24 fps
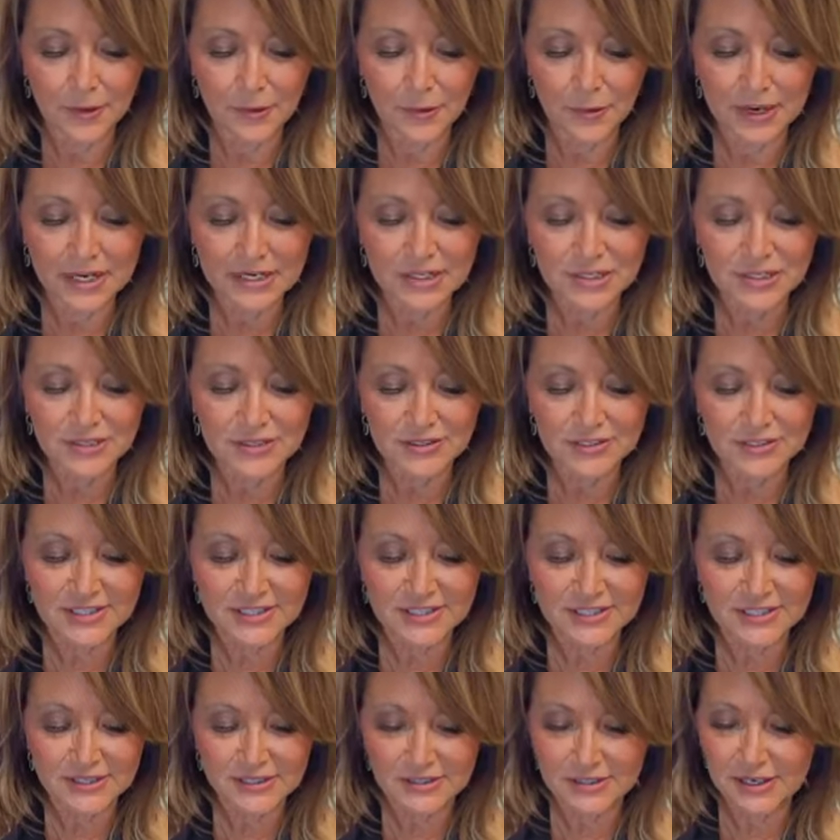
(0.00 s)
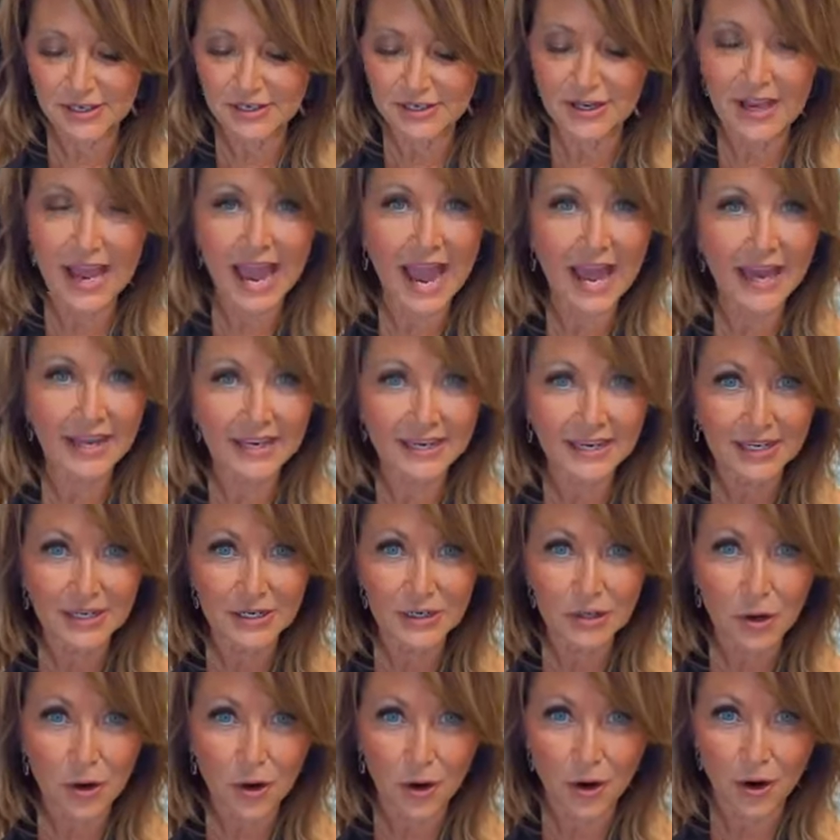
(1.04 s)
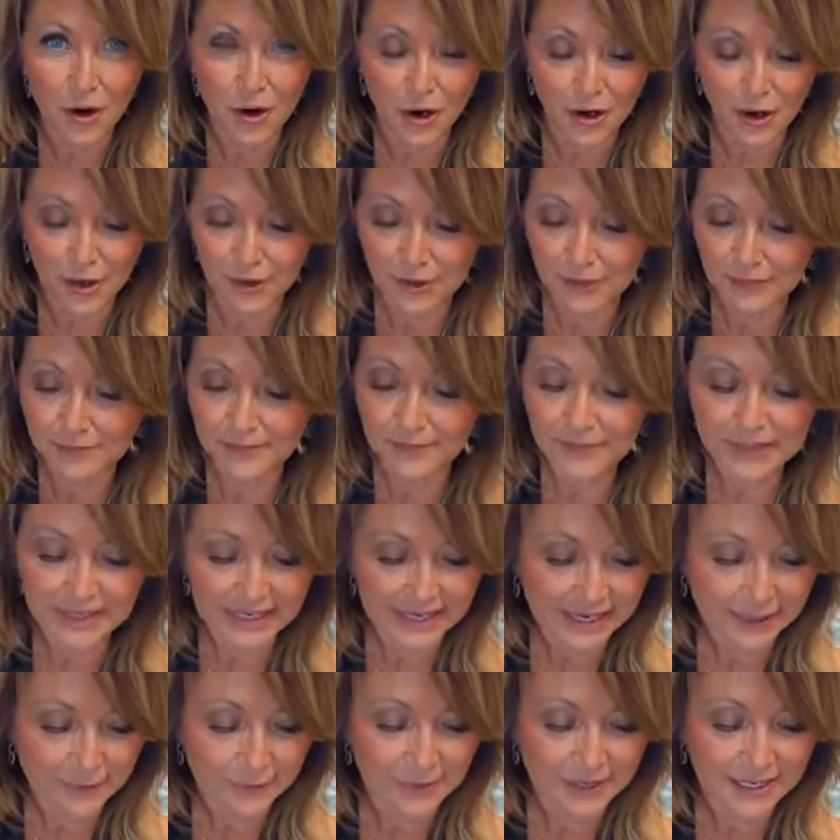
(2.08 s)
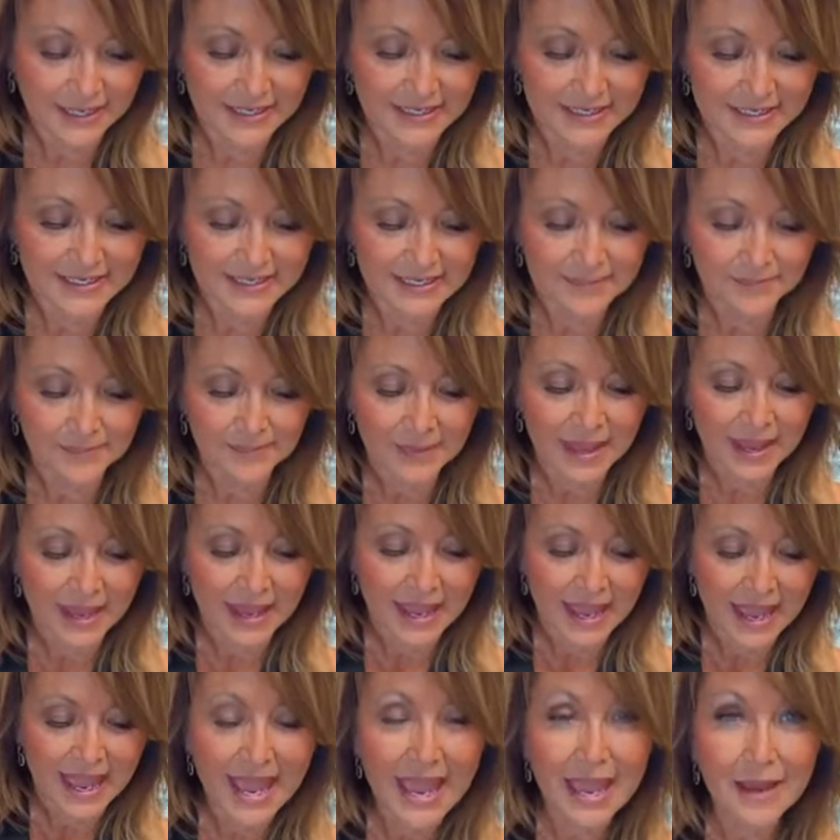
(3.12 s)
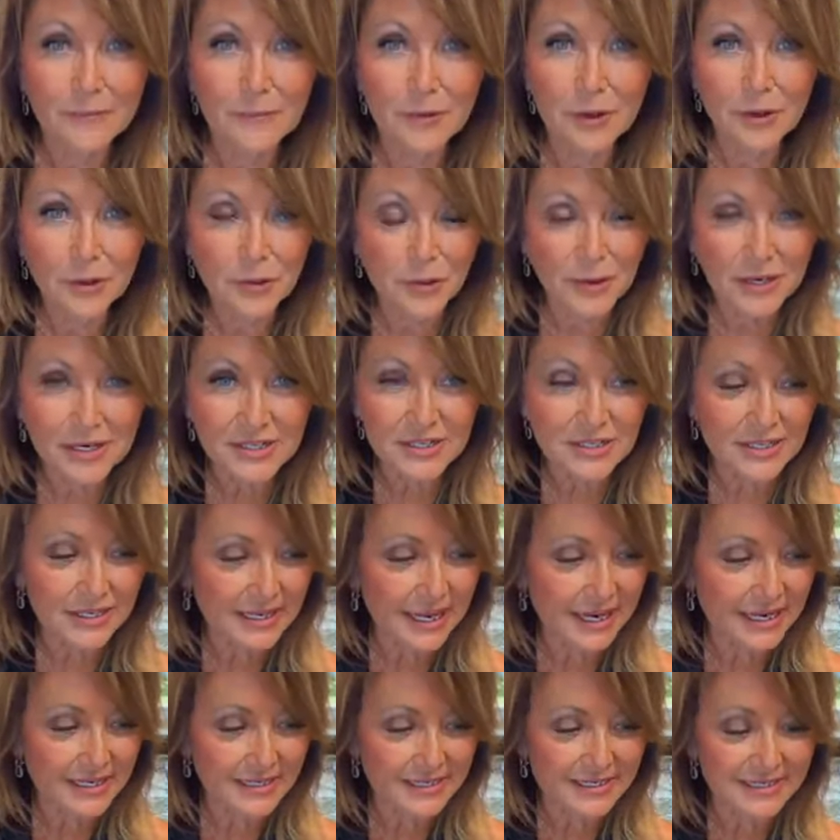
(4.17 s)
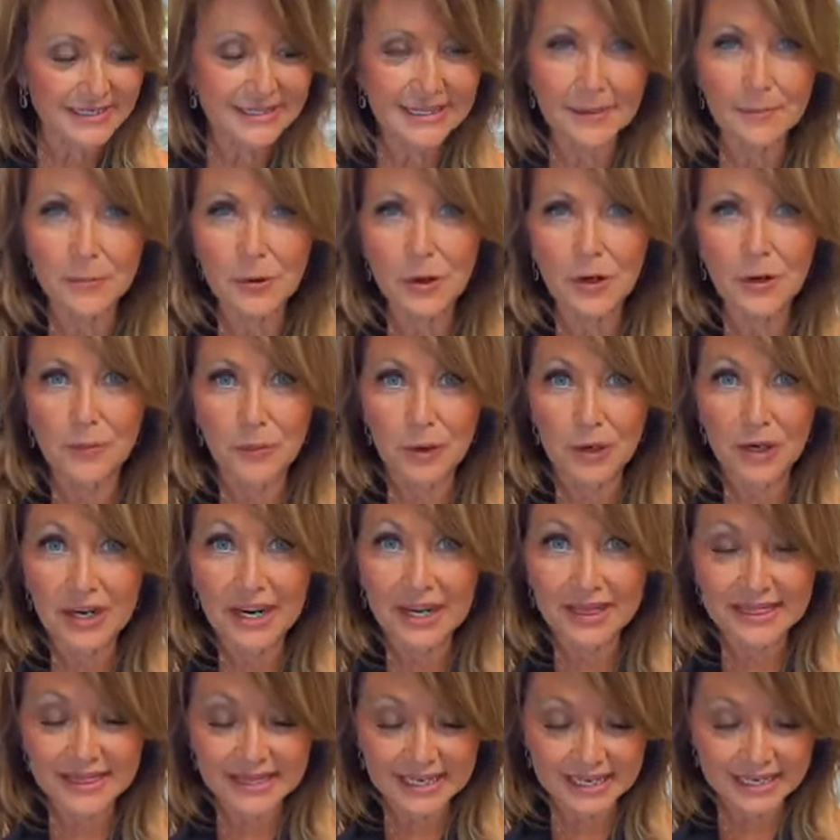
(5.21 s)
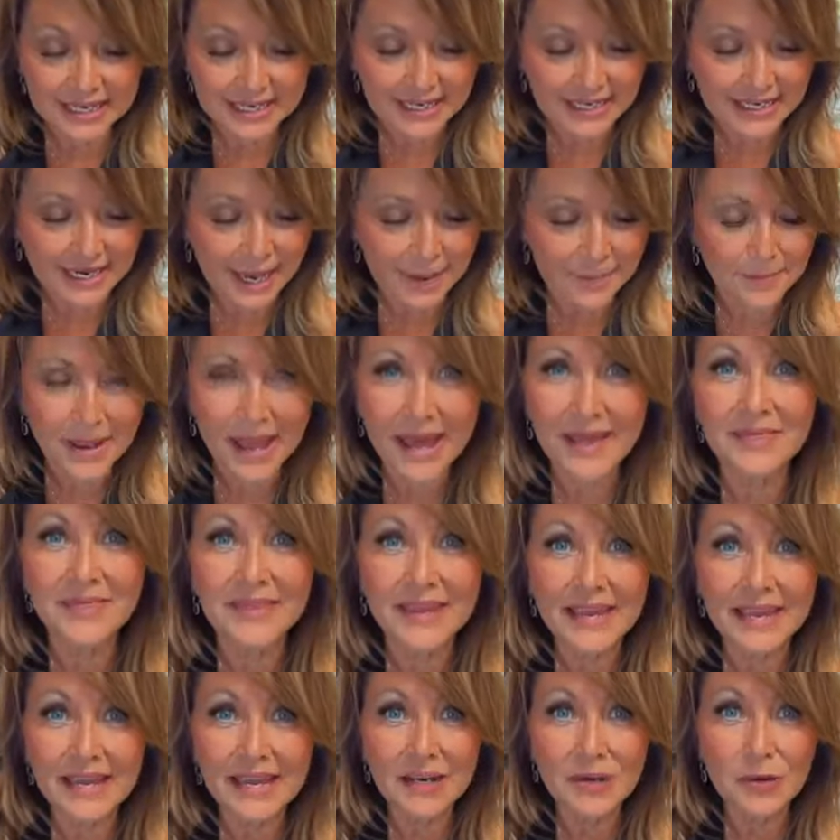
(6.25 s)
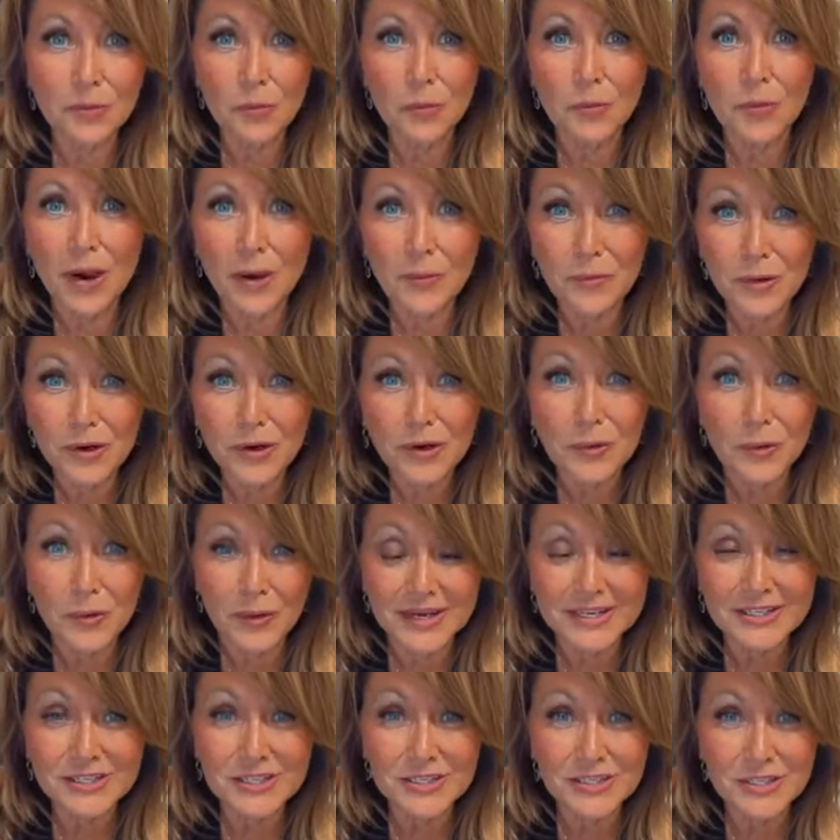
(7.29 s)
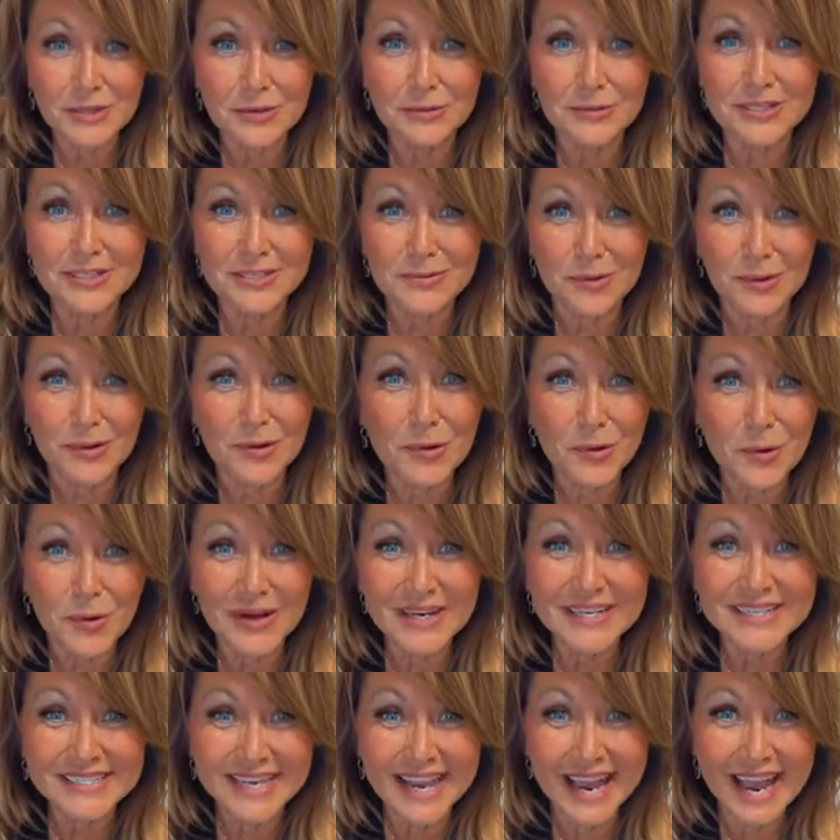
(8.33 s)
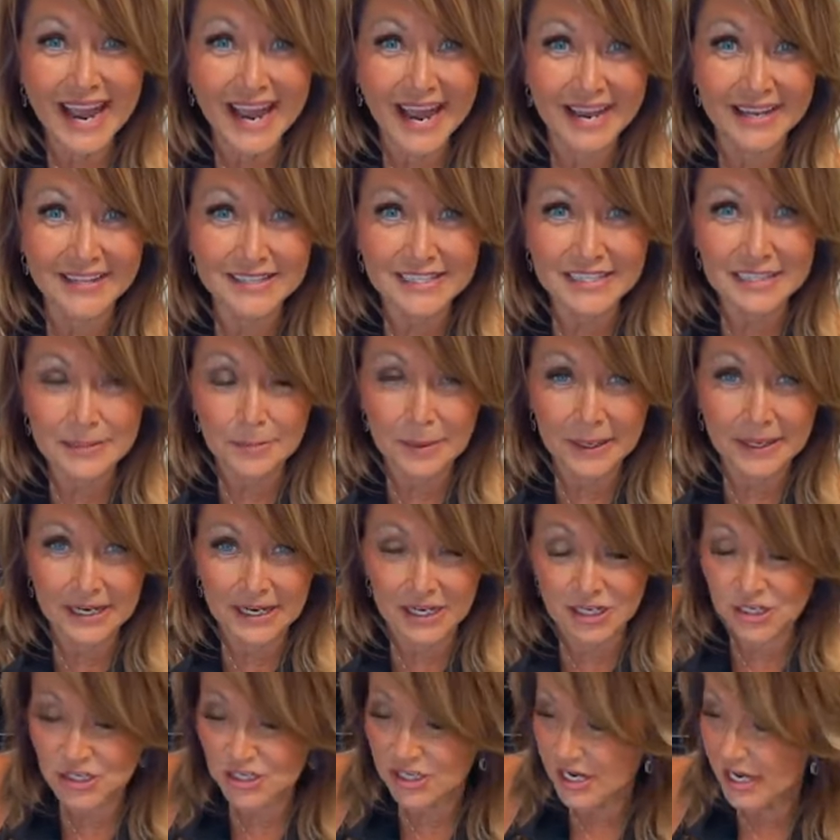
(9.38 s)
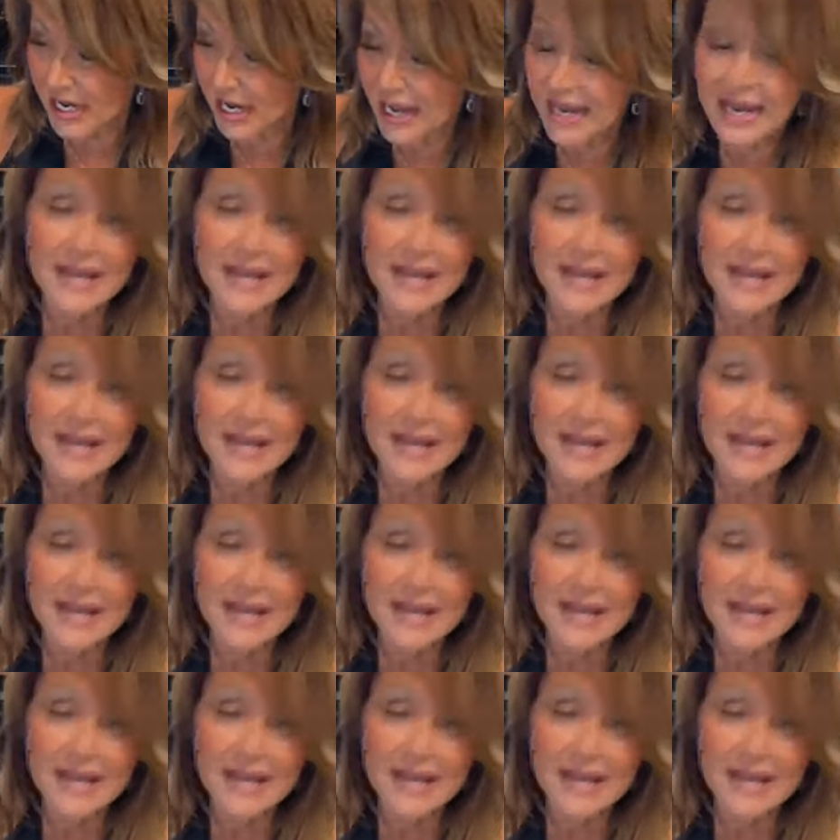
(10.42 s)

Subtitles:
we're going to add in our liquids, and we're going to let it simmer, and we're gonna thicken it up. And then what we're going to do is we're going to add spinach.